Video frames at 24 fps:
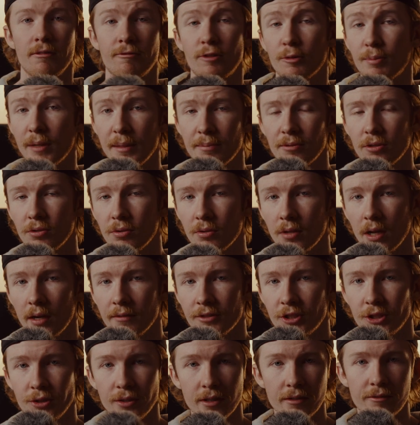For people who
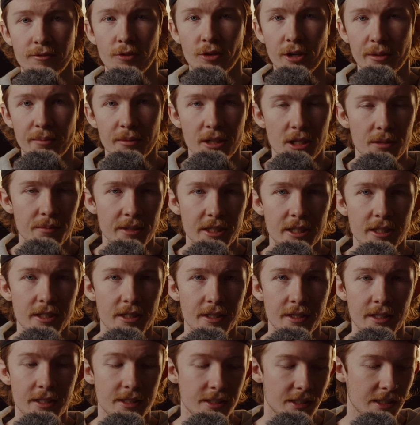love shooting
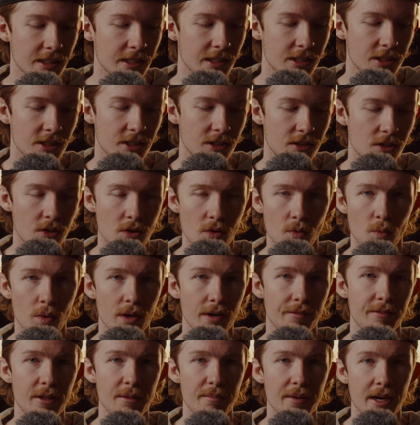40mm, this is
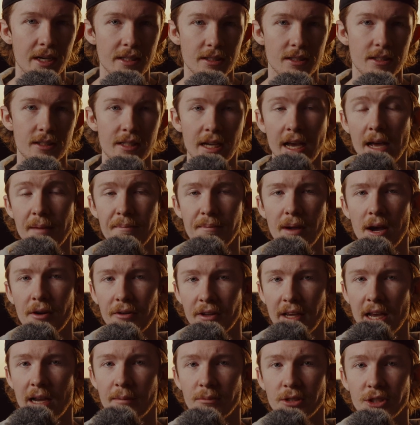one of the best
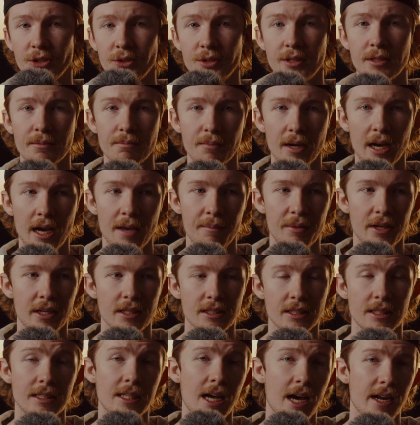M-mount cameras you can buy,
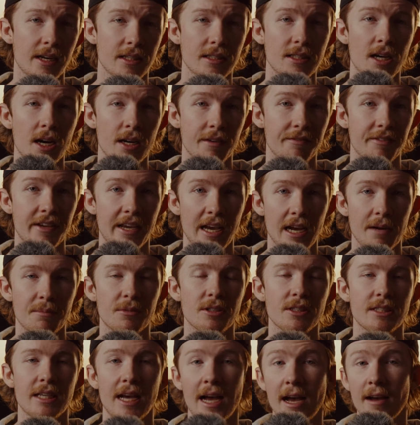because not a ton of
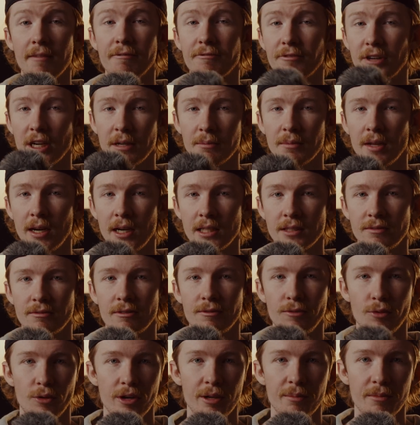cameras have frame lines
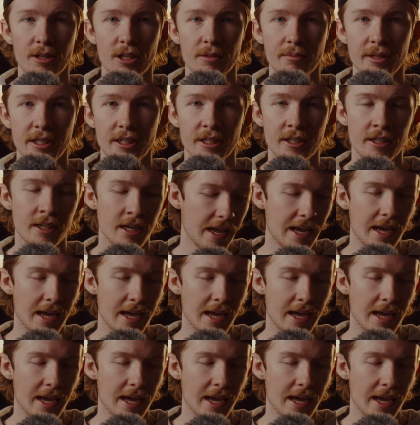for 40mm,